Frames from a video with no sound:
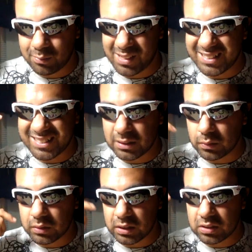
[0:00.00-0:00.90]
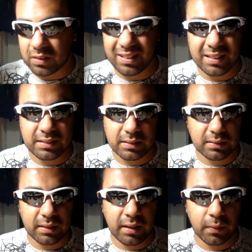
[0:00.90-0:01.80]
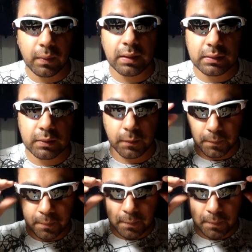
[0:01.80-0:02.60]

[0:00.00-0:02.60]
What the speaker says: My cheeks don't touch the lenses anyway, so